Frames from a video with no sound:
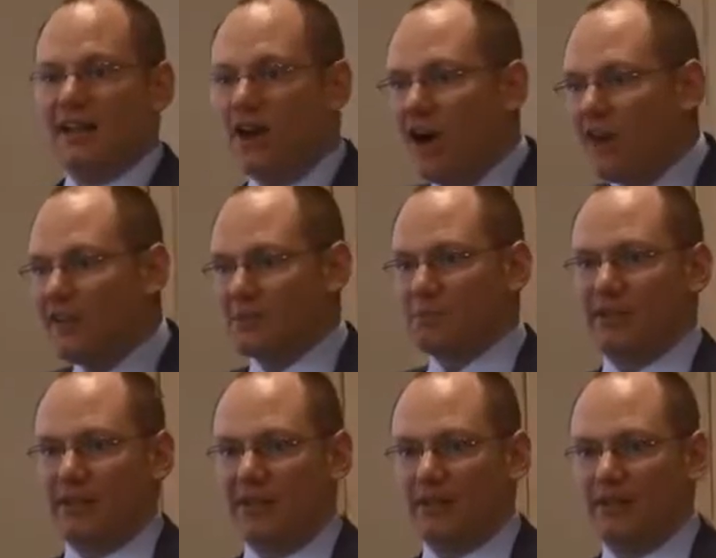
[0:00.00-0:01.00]
and all this
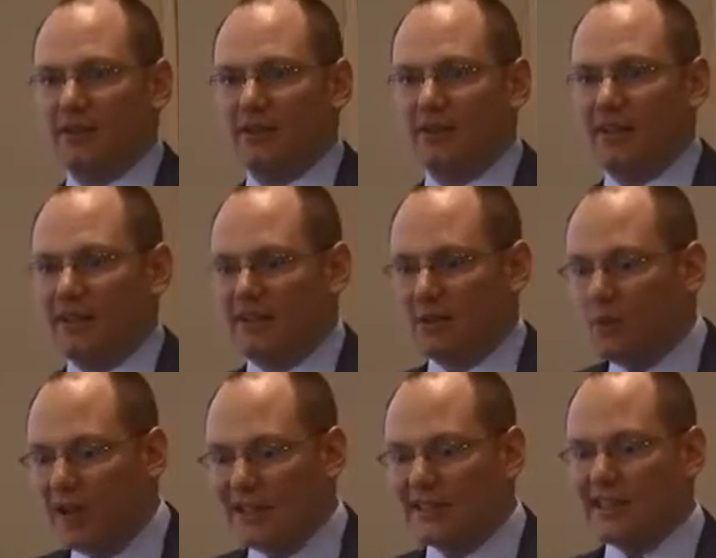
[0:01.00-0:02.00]
plant that the
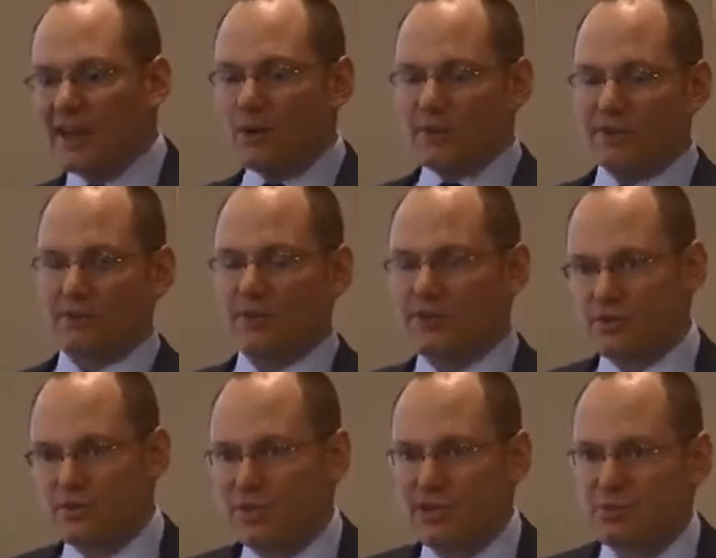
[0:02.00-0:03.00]
way they dealt with it was
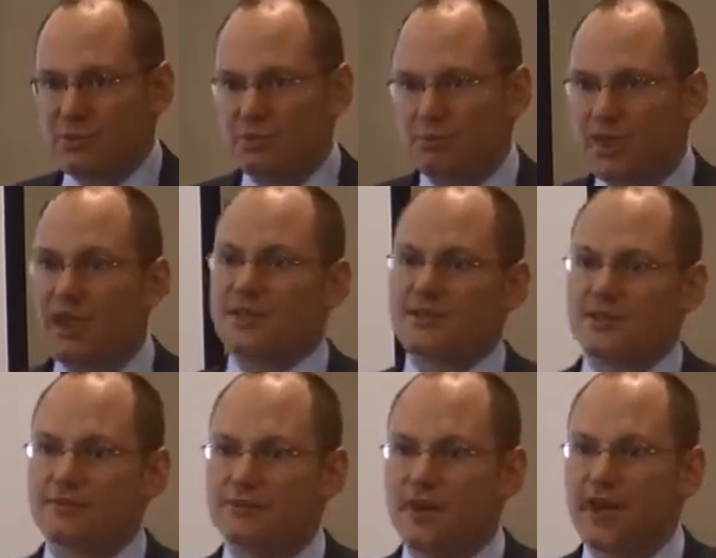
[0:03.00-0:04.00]
through Pittsburgh
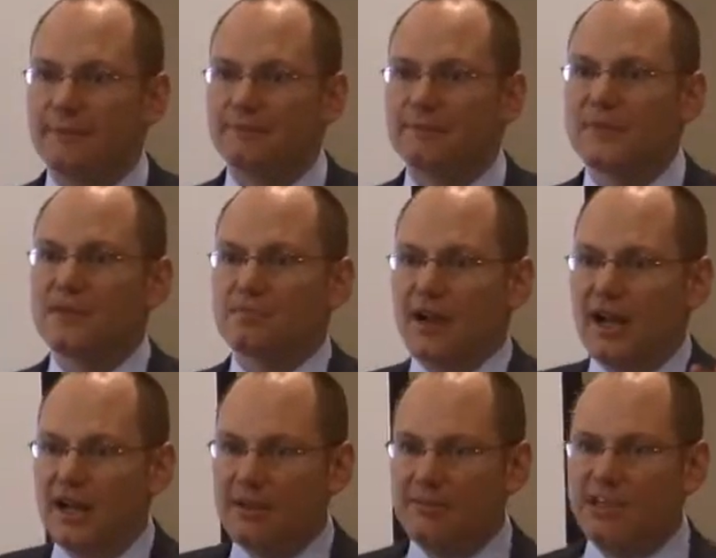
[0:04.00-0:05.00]
Plus, right?
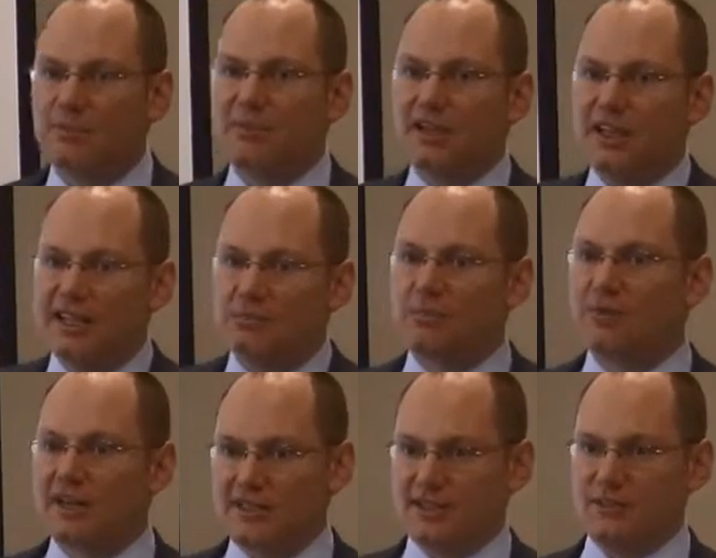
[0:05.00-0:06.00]
By manipulating
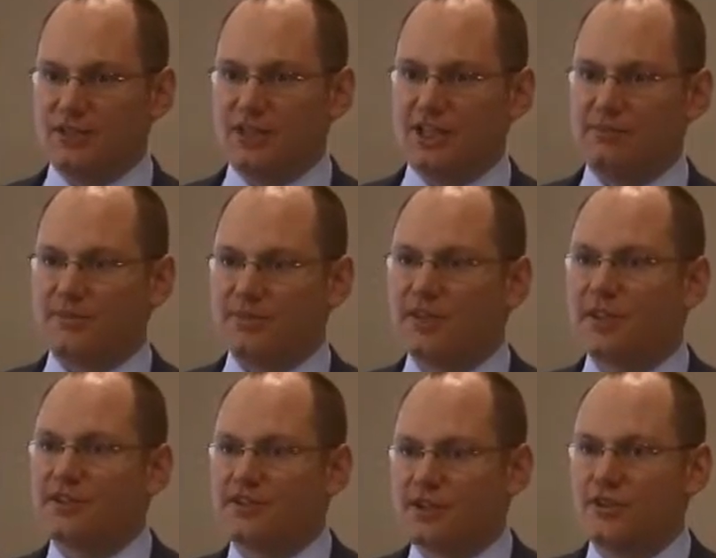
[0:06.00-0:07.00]
pricing regimes
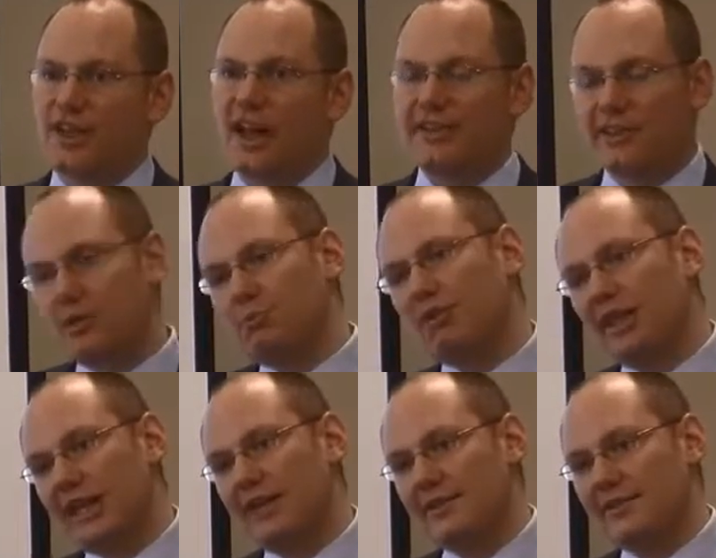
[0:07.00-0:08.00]
so that their
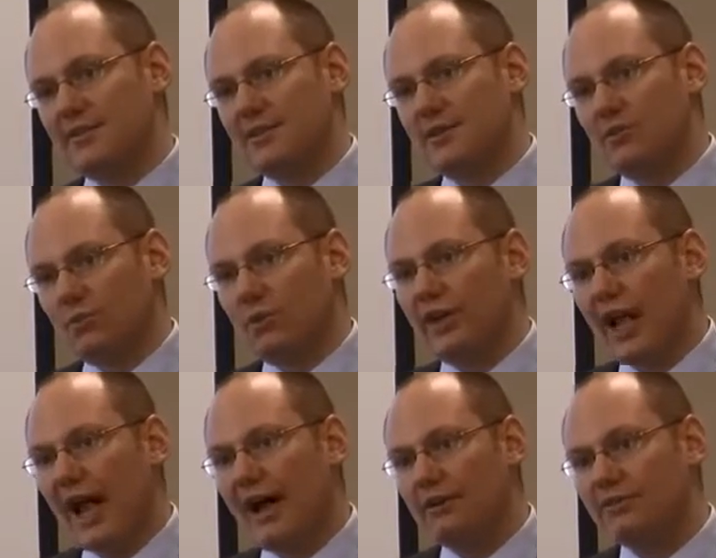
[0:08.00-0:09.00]
plants would
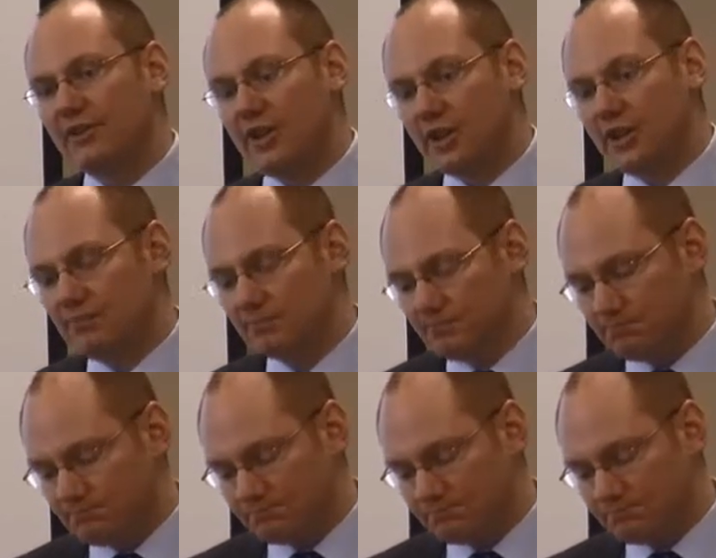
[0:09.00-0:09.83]
have um,